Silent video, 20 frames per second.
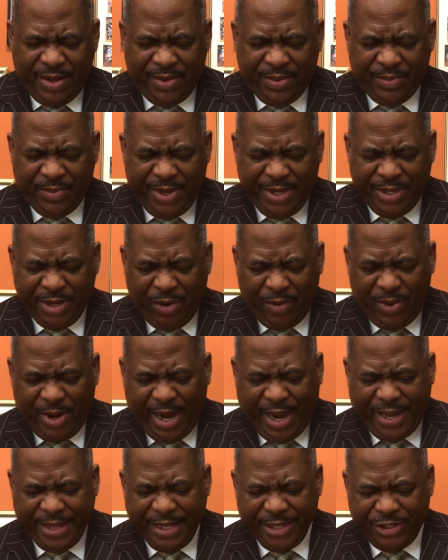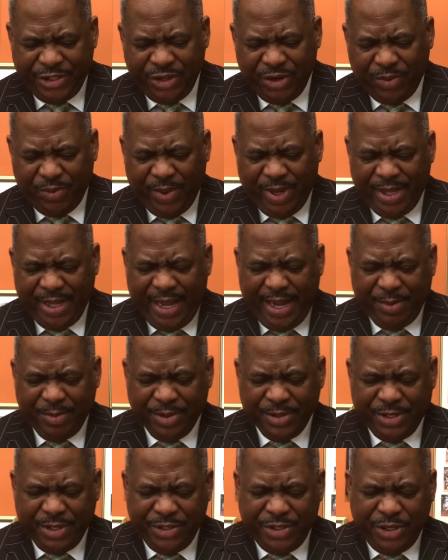We know, God, that you're well
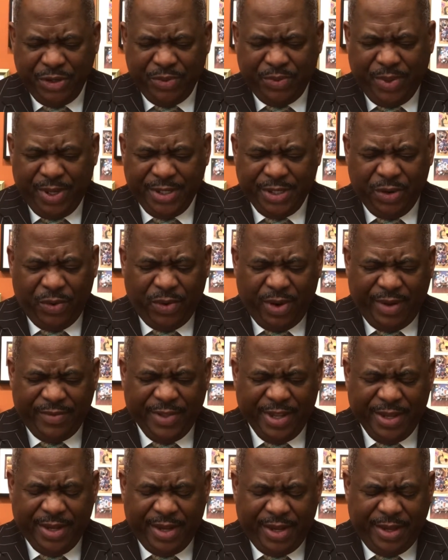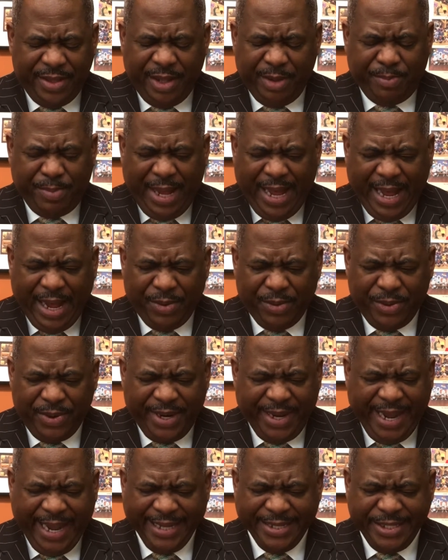able to do what no other power
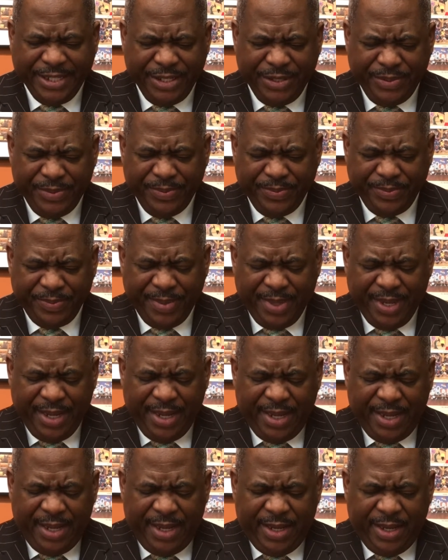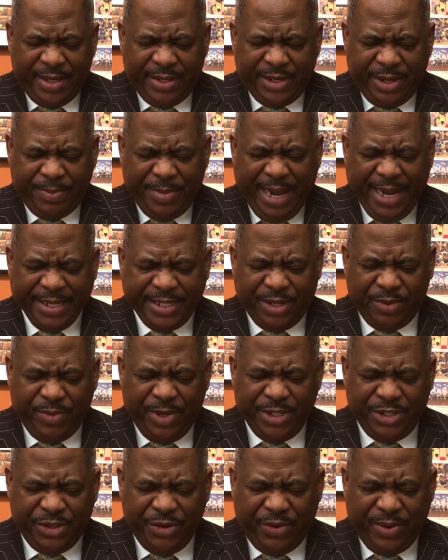can do. So, Master, we
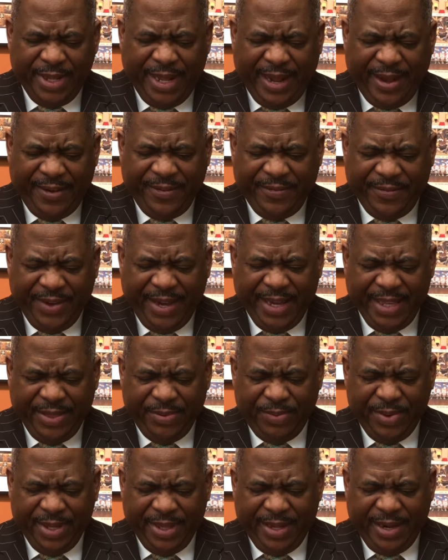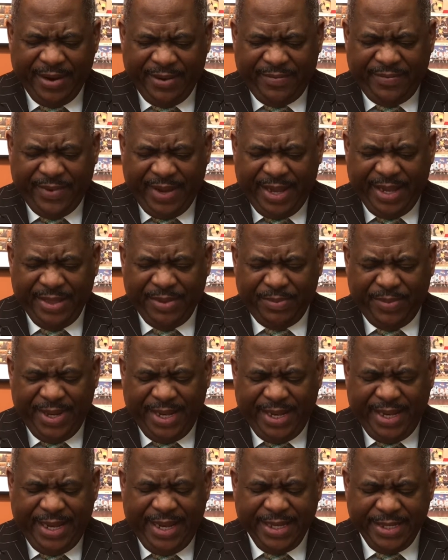join our faith with their faith.
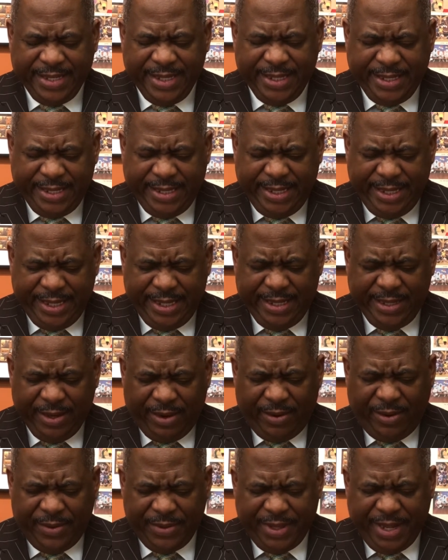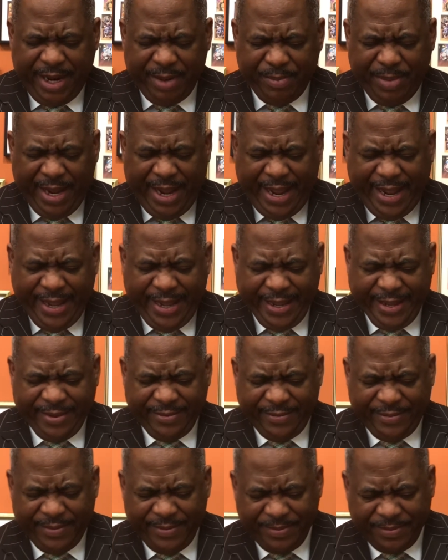We intercede on their
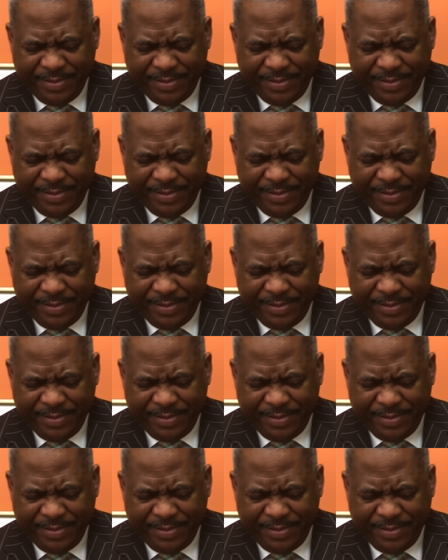behalf.